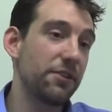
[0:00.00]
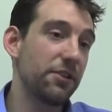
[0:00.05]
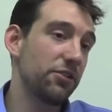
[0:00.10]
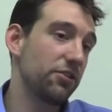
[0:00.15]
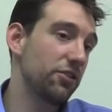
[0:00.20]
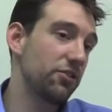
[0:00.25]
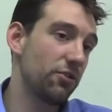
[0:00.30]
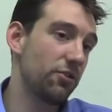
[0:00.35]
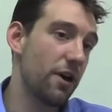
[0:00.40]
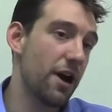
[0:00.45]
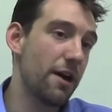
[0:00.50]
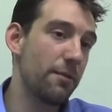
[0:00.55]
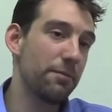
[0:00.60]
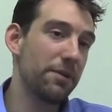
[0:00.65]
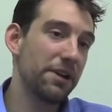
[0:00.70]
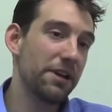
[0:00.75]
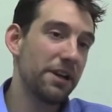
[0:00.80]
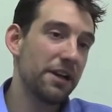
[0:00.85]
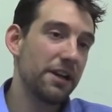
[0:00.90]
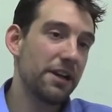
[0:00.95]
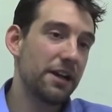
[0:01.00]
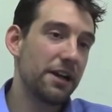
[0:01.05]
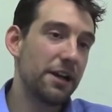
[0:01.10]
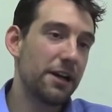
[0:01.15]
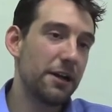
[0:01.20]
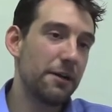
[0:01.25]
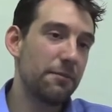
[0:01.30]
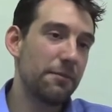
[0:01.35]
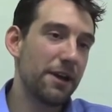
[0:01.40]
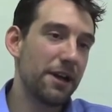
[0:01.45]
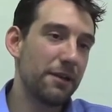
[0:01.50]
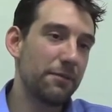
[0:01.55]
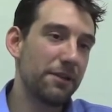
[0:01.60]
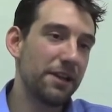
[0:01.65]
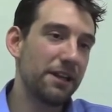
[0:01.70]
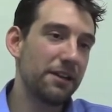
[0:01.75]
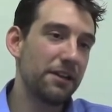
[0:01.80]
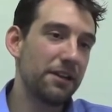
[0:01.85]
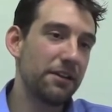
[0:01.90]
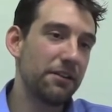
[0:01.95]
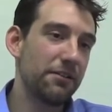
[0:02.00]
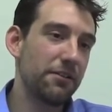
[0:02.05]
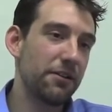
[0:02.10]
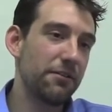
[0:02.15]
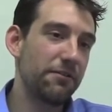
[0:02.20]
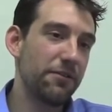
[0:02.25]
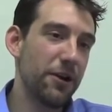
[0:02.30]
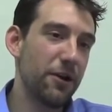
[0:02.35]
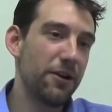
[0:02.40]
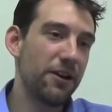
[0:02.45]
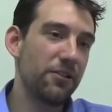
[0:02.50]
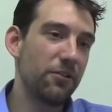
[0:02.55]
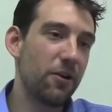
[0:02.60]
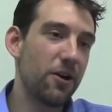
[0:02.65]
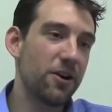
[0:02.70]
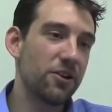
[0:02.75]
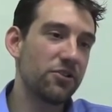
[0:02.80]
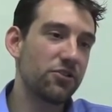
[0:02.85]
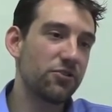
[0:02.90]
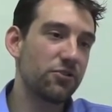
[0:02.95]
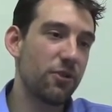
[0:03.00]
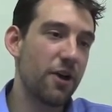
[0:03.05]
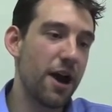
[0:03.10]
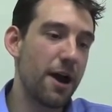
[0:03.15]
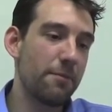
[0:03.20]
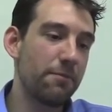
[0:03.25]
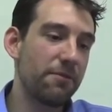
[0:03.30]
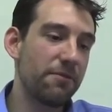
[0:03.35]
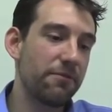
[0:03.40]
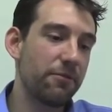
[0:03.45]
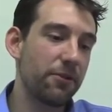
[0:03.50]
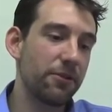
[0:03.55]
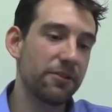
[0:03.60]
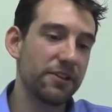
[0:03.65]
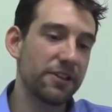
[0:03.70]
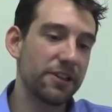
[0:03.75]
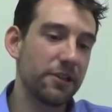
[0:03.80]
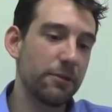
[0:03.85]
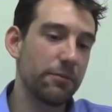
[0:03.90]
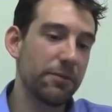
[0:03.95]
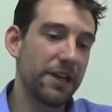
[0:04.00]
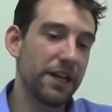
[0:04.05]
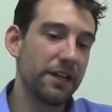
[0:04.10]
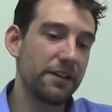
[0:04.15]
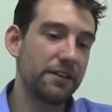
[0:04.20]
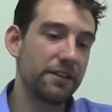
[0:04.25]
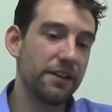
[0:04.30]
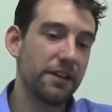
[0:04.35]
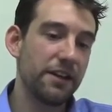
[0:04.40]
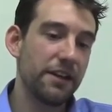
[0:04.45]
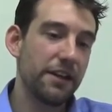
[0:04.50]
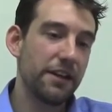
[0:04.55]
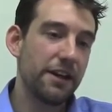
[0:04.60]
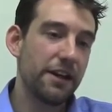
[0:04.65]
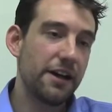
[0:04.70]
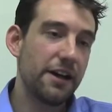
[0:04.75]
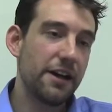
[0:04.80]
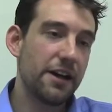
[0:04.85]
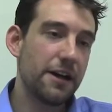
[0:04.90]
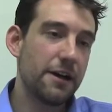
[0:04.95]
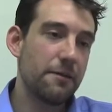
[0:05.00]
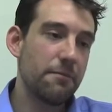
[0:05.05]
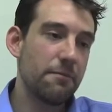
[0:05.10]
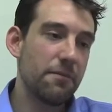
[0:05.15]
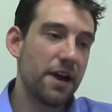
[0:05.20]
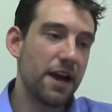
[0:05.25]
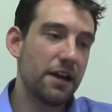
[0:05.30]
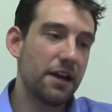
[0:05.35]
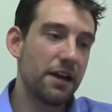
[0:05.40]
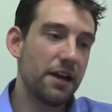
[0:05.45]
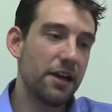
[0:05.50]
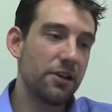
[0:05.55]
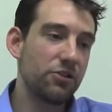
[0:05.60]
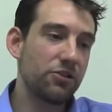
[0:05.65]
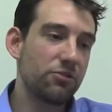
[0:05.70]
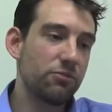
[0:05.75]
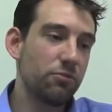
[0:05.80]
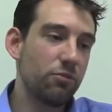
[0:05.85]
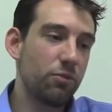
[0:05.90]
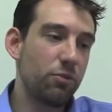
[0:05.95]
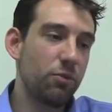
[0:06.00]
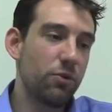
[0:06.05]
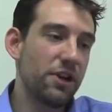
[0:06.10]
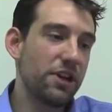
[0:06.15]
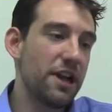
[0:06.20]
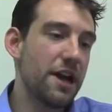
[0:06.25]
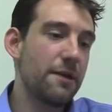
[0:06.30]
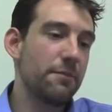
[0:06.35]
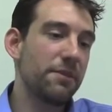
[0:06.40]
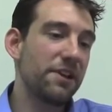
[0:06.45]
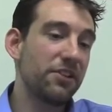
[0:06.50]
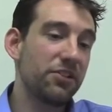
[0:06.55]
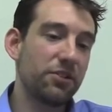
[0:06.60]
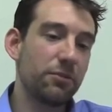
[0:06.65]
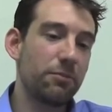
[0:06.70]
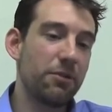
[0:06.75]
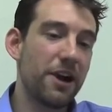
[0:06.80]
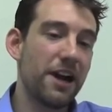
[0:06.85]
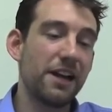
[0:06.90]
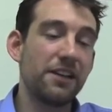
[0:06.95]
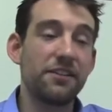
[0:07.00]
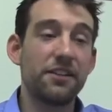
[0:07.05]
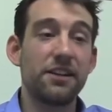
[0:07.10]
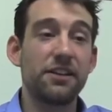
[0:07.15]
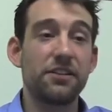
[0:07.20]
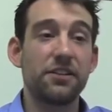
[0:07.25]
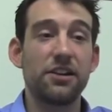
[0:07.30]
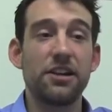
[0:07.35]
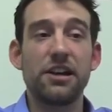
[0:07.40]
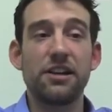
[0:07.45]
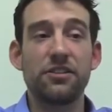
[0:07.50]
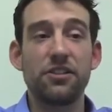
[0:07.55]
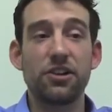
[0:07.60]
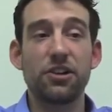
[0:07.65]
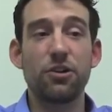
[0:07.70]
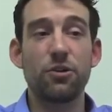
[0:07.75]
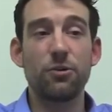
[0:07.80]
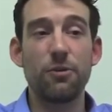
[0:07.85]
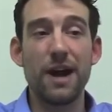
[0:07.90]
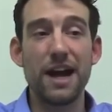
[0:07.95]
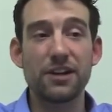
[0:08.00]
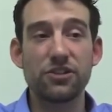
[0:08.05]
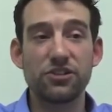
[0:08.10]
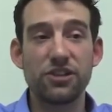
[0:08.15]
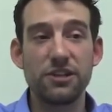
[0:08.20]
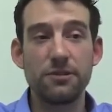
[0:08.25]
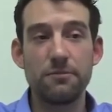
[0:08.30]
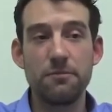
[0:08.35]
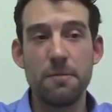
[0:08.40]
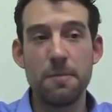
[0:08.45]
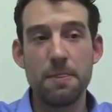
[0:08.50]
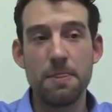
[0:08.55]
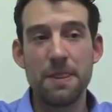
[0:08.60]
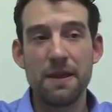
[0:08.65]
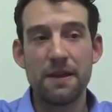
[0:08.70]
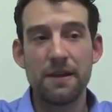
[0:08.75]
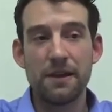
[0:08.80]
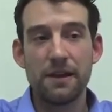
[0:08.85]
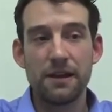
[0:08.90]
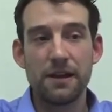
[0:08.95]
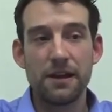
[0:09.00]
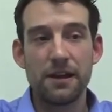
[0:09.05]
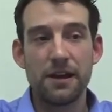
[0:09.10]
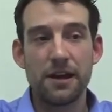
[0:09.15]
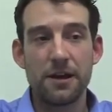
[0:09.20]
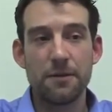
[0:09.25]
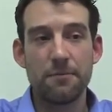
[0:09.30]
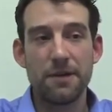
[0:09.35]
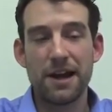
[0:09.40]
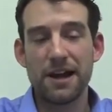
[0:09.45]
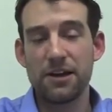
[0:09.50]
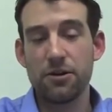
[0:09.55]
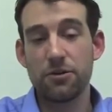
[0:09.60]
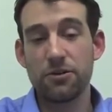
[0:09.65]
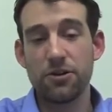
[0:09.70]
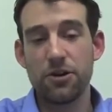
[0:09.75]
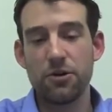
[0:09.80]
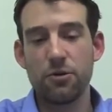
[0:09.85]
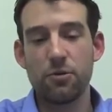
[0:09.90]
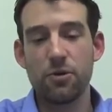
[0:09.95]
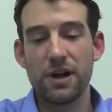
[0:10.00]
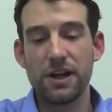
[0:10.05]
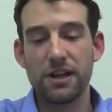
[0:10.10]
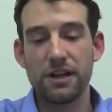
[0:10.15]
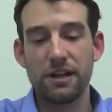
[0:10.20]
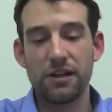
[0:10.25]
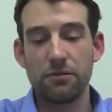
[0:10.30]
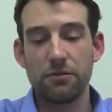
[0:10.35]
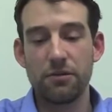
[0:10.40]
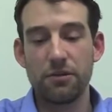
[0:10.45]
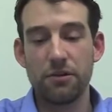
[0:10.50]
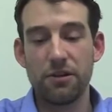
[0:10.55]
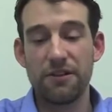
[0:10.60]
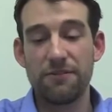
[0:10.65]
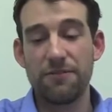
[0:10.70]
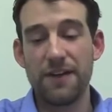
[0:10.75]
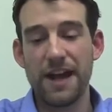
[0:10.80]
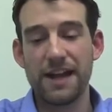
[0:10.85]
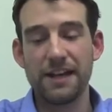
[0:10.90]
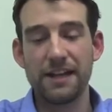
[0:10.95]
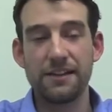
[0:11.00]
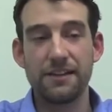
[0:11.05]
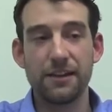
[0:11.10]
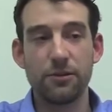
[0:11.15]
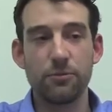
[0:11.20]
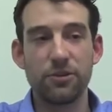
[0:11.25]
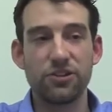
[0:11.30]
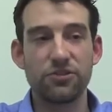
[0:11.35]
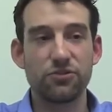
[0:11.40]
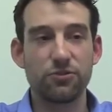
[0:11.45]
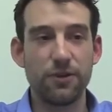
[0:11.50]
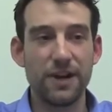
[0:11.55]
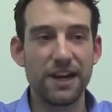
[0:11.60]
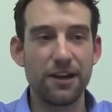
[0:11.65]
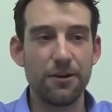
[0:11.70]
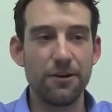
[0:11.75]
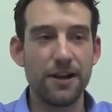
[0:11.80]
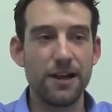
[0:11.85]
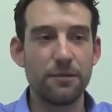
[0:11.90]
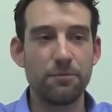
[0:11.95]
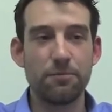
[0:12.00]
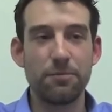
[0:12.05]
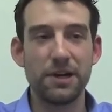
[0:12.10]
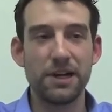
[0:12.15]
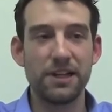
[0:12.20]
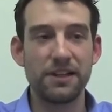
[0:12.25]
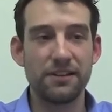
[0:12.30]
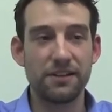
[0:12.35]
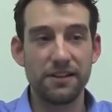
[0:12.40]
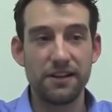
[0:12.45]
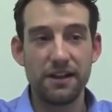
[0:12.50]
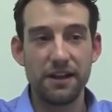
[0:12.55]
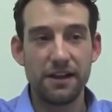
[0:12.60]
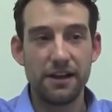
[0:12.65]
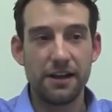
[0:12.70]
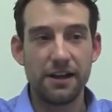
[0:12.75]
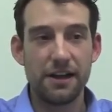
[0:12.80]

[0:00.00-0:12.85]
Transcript: if there's a drop. I mean, a very large drop for a little bit. I would not be surprised as a correction. I don't know what, if anything, would trigger it, but